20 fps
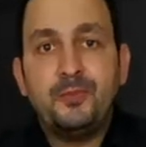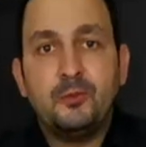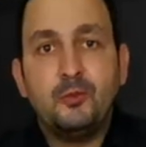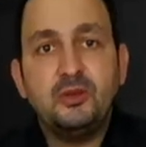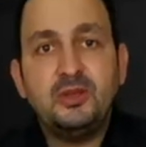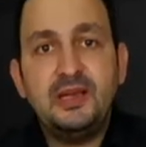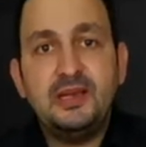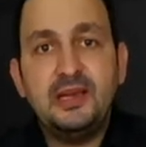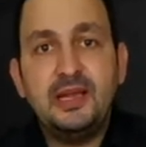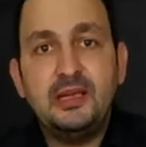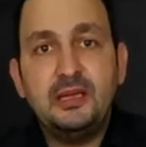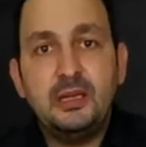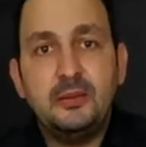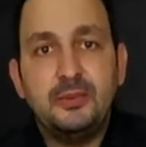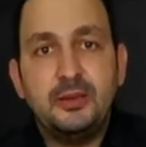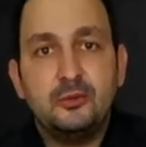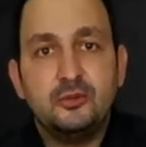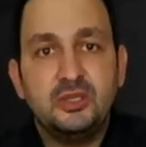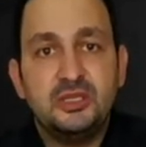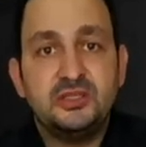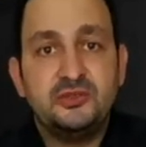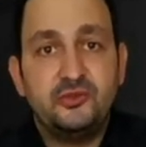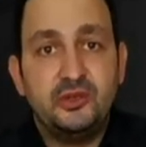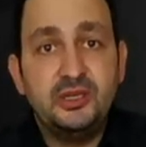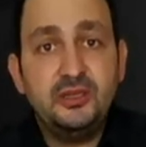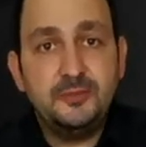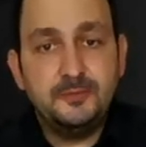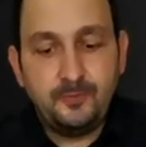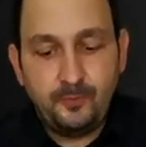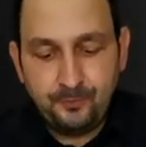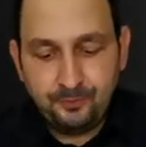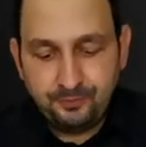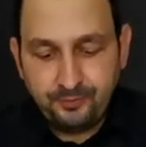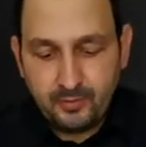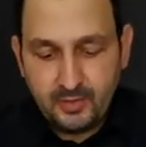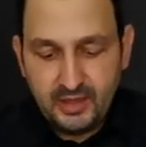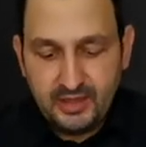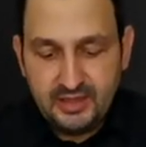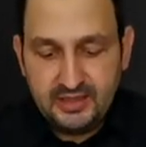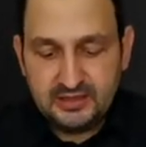What I like about this drink
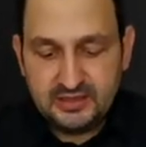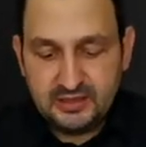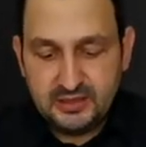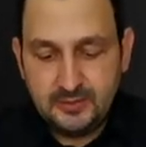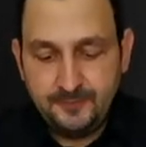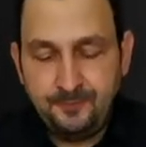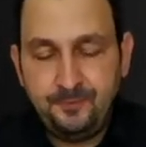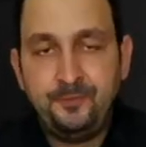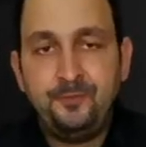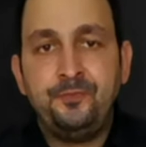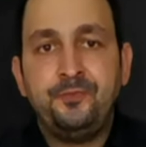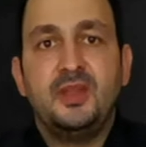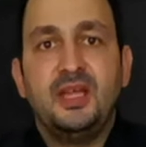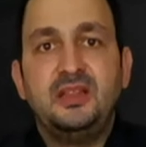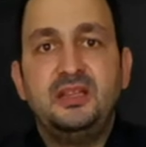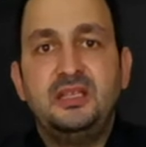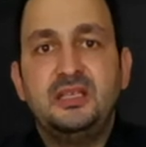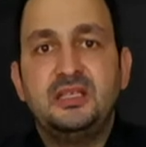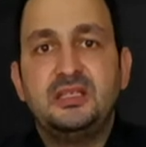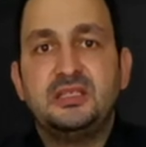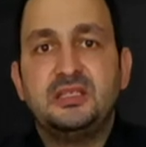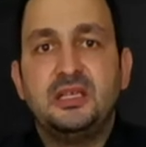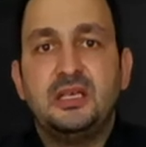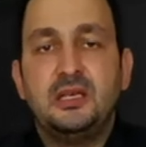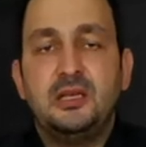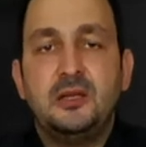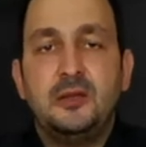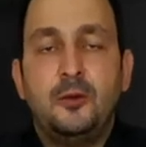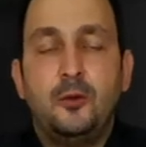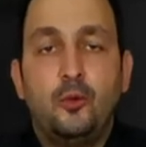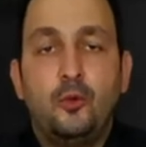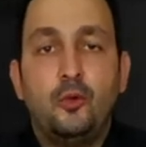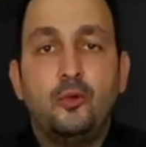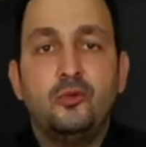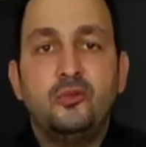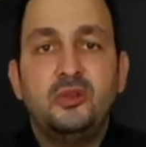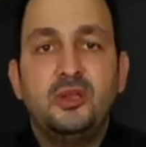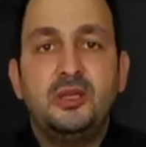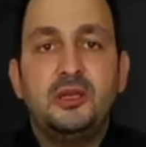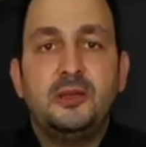is that is on
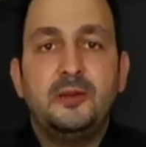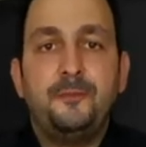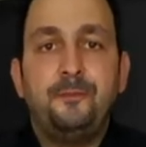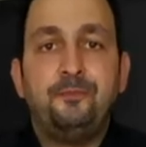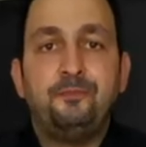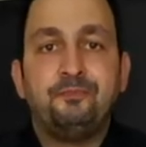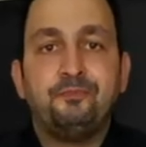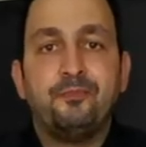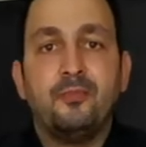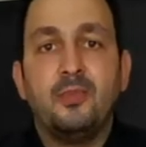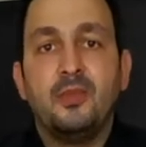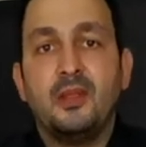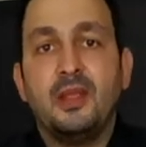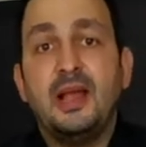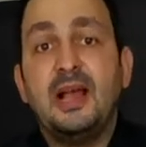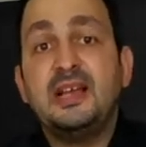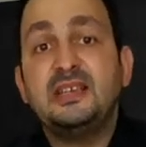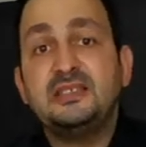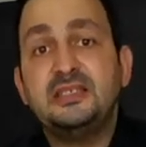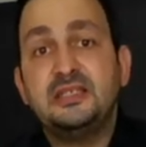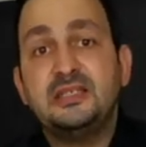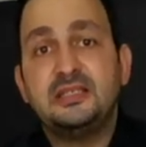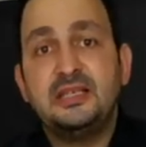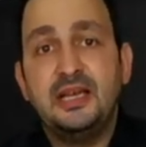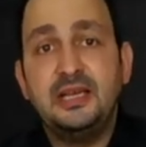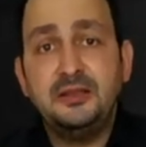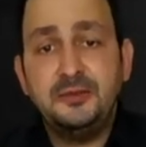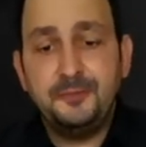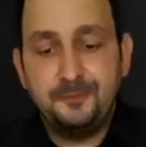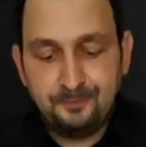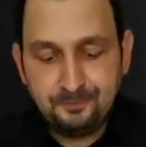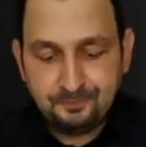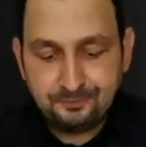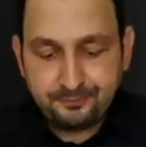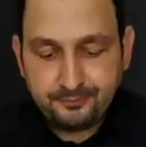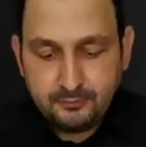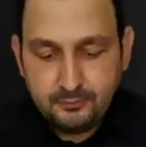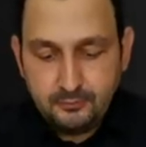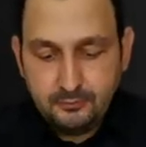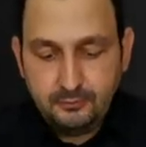the acid side,
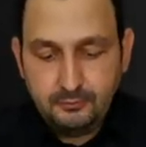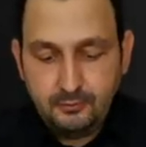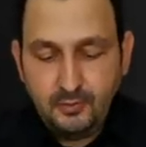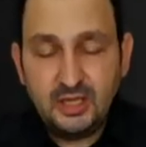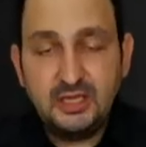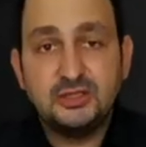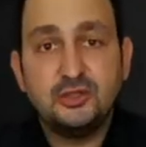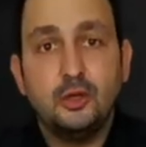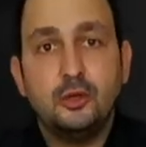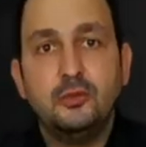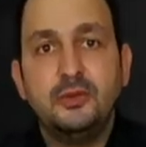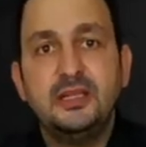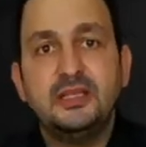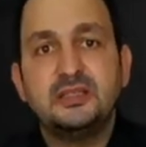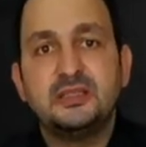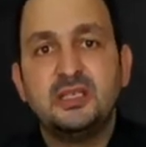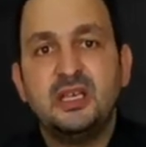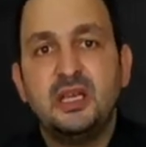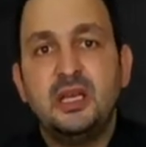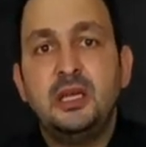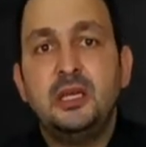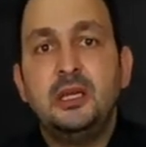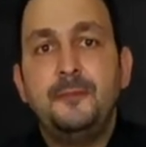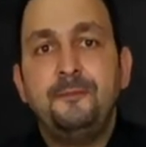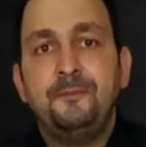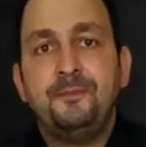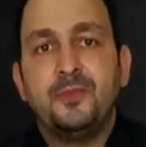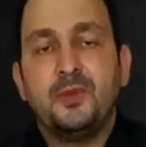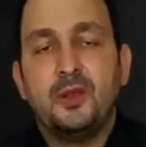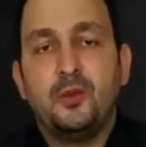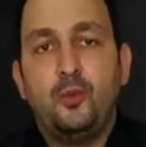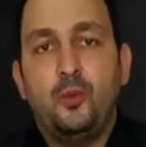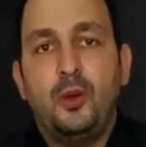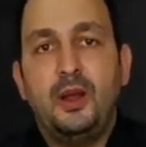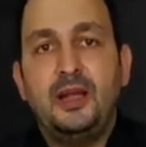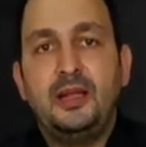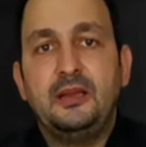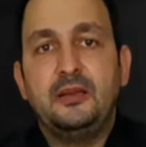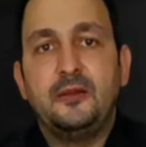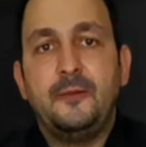so it's
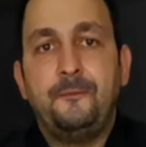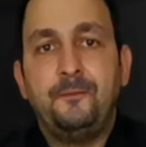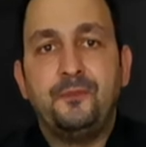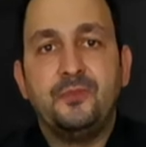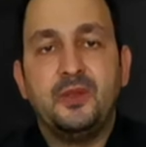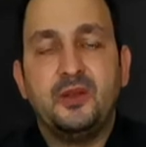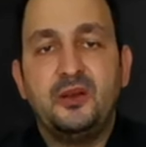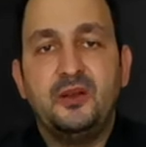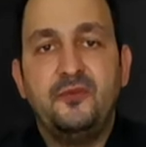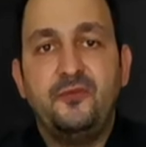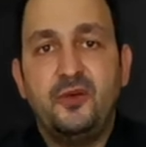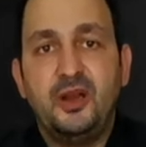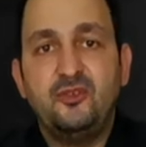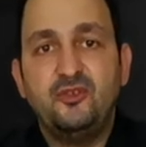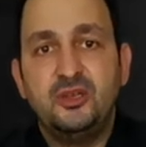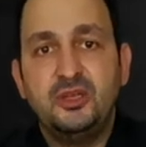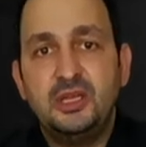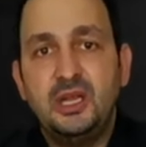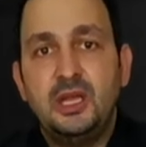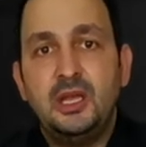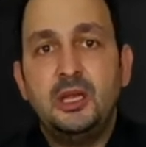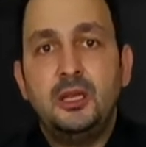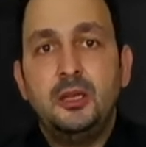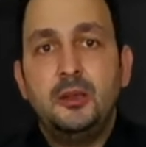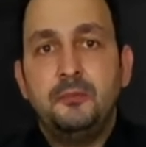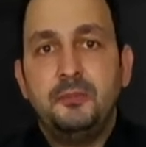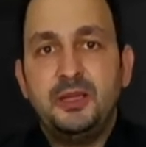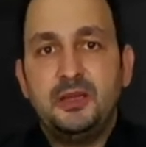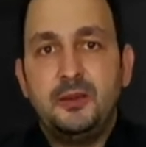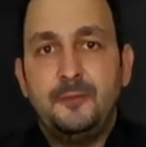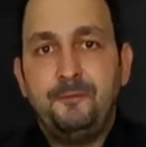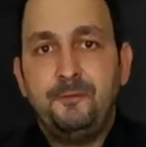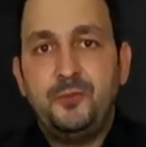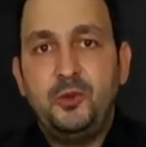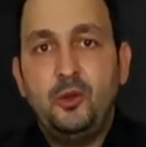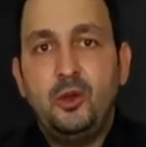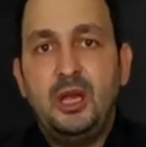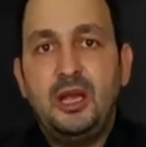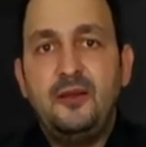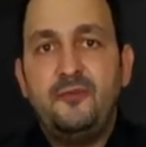quite refreshing, but
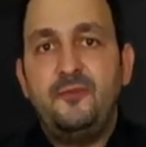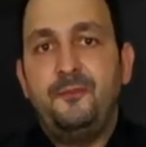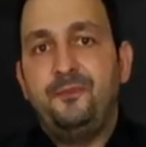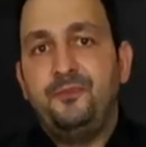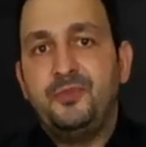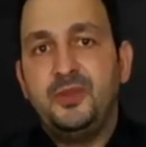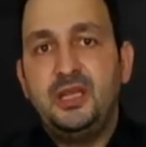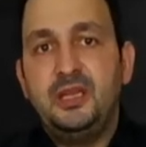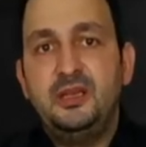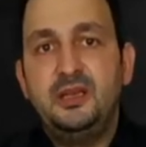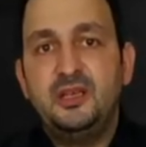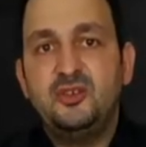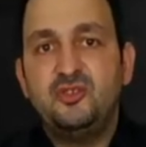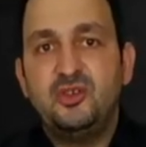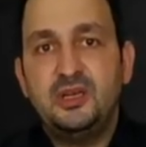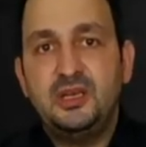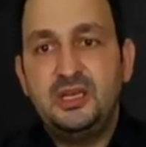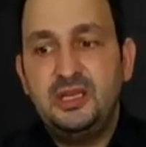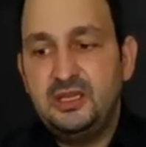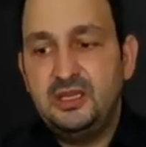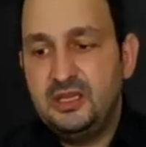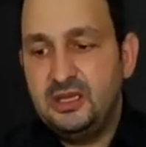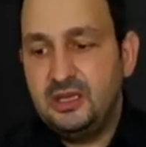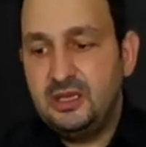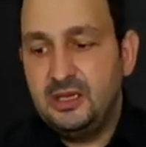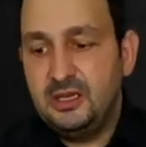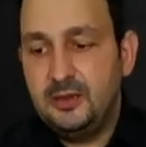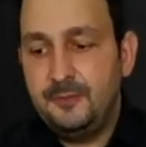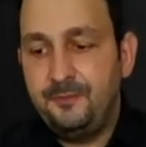you have initially the